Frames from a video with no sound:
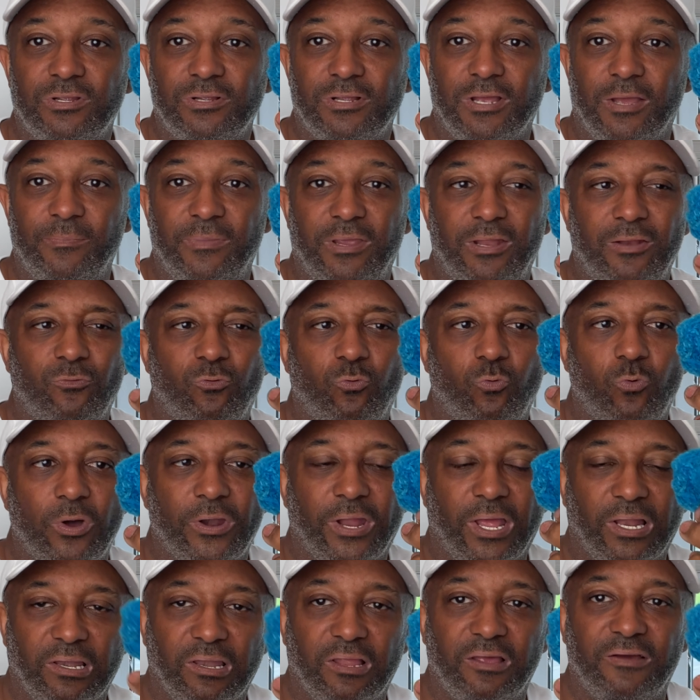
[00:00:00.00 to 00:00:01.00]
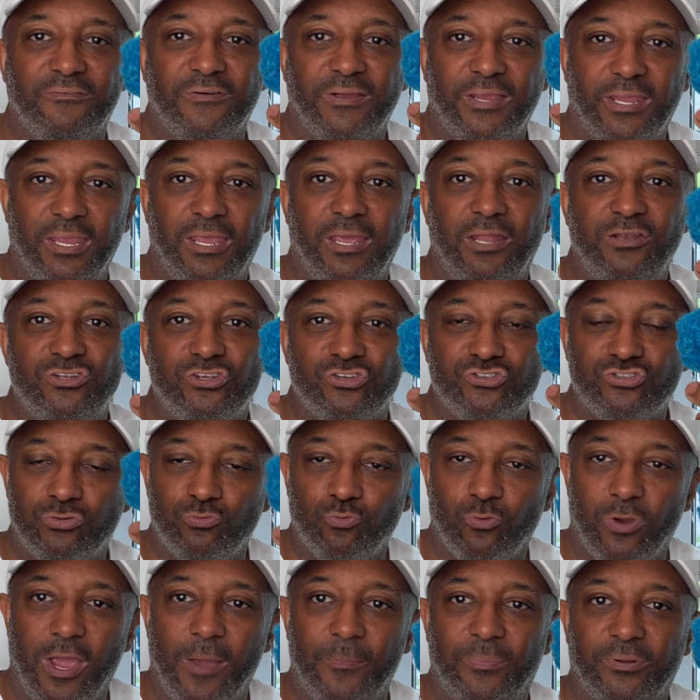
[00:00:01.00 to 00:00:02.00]
I mean, what I love, again, just
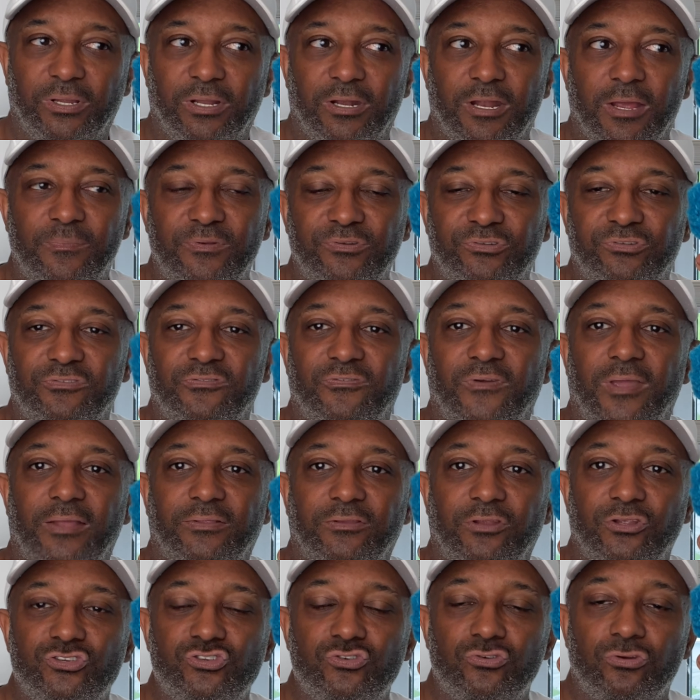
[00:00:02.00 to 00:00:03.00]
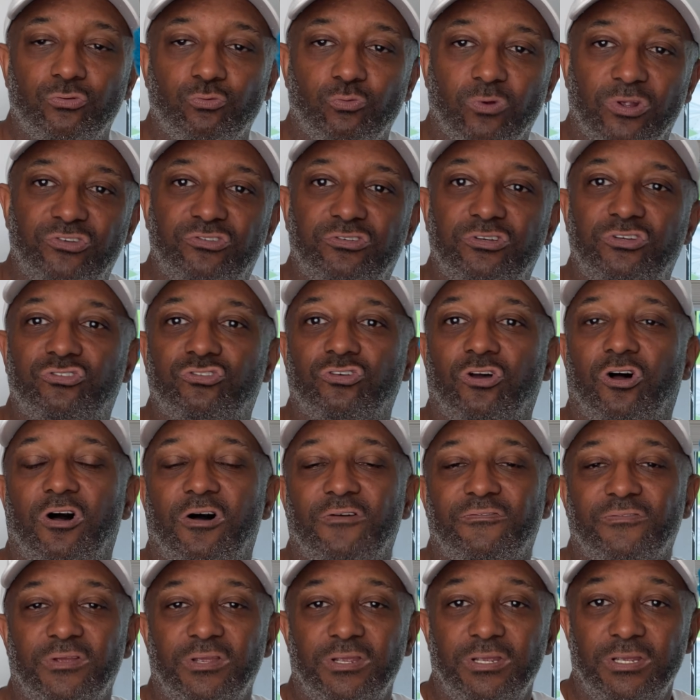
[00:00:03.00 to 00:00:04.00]
in wrapping it up, is the fact that you can rinse these
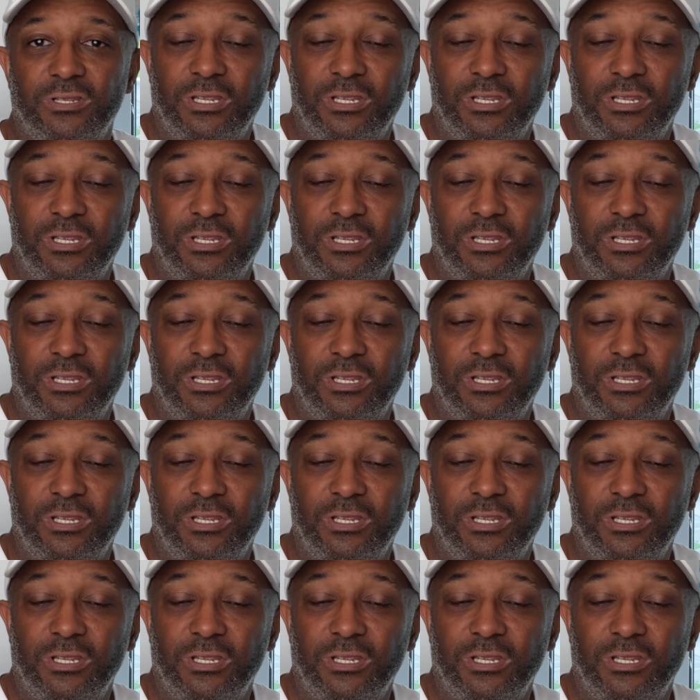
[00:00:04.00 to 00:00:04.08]
off.